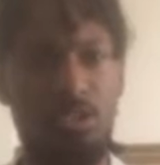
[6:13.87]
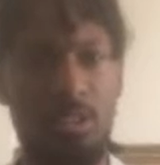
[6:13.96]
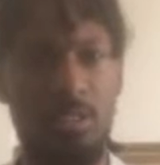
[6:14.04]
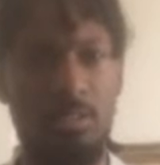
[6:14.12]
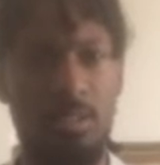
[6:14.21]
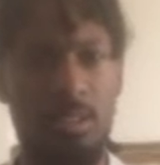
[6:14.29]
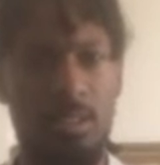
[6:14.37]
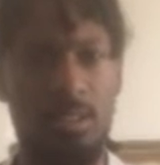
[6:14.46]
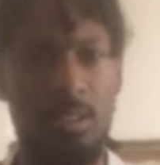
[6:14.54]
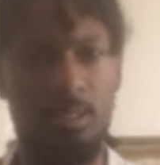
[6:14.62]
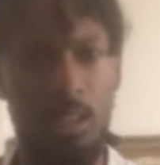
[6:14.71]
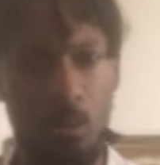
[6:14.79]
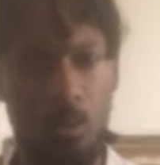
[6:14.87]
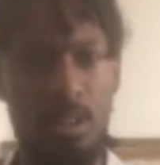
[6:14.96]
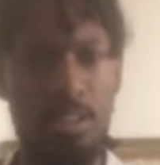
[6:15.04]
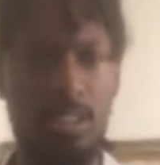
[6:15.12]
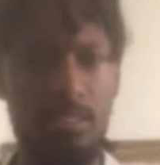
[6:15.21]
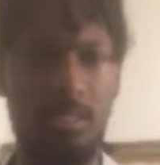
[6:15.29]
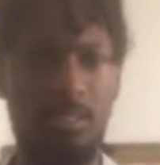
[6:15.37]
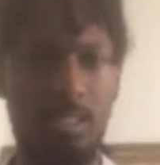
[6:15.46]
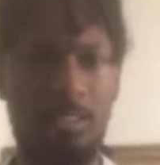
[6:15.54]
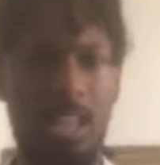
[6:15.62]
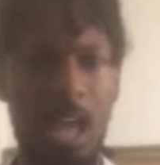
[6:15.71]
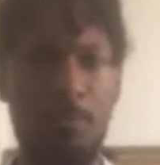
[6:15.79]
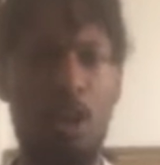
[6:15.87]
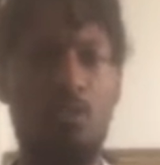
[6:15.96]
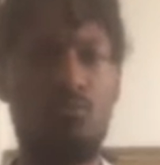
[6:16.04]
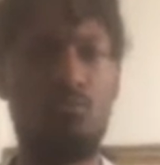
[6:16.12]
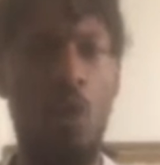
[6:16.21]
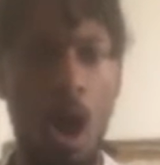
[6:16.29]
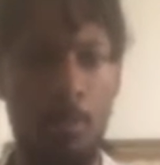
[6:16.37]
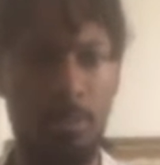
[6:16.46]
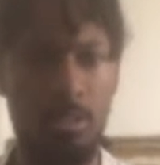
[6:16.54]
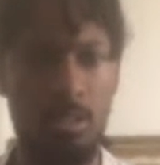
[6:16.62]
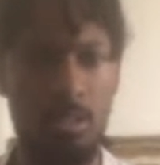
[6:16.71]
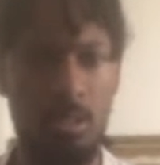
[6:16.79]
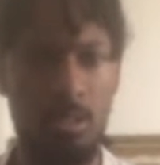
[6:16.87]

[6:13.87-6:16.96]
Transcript: nations that were in India at that time got robbed.